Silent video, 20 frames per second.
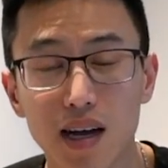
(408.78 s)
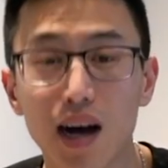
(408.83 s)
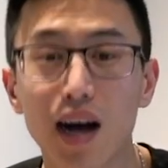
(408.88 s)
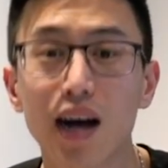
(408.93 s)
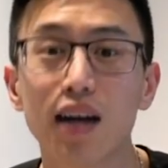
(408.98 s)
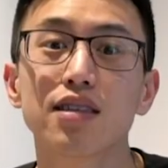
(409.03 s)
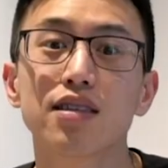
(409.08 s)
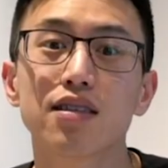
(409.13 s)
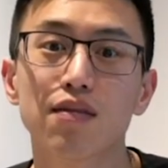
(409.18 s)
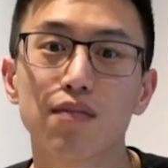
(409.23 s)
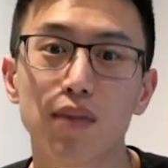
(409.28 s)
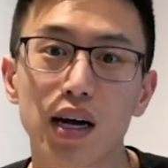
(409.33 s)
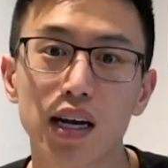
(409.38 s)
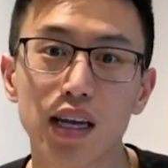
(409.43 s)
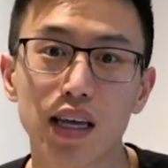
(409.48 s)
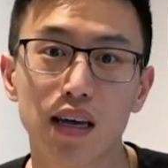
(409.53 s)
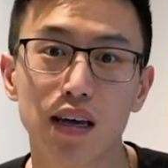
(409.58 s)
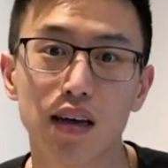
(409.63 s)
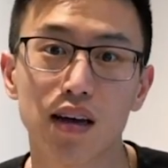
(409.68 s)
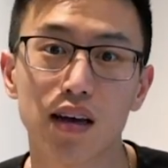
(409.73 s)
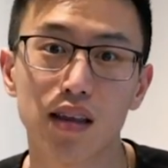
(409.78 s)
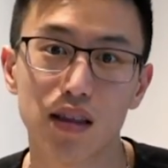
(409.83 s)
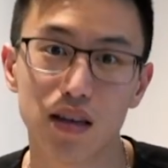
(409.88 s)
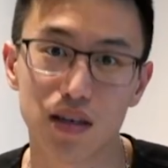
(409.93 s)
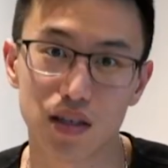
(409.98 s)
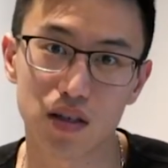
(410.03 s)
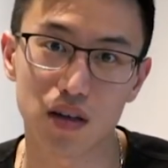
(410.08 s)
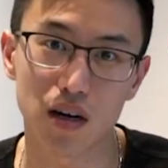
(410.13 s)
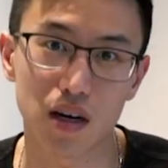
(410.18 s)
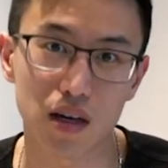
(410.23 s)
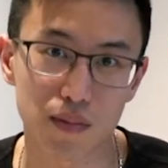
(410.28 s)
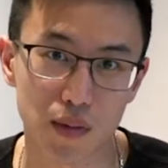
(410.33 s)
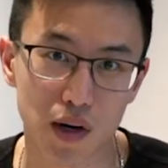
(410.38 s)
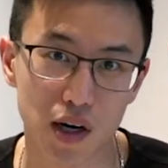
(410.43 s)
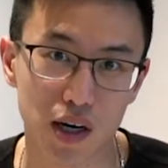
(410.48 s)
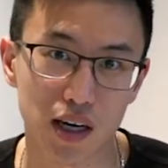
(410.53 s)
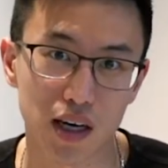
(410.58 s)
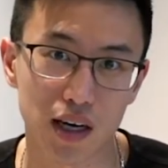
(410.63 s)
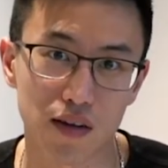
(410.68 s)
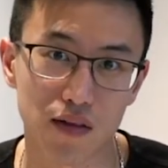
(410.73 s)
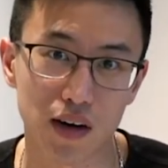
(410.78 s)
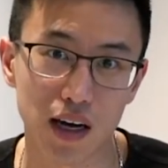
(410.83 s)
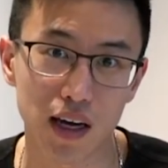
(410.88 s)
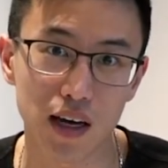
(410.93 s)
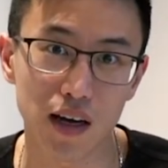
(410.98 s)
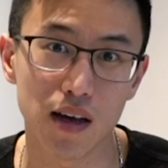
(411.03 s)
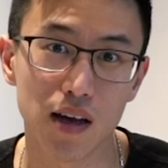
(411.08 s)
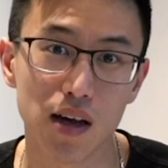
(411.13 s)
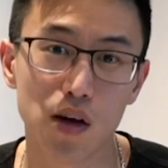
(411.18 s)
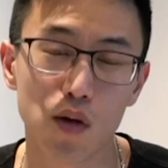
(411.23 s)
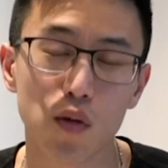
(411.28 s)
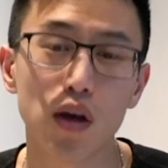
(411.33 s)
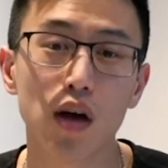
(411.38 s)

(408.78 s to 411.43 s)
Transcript: tons of money in the stock market, right?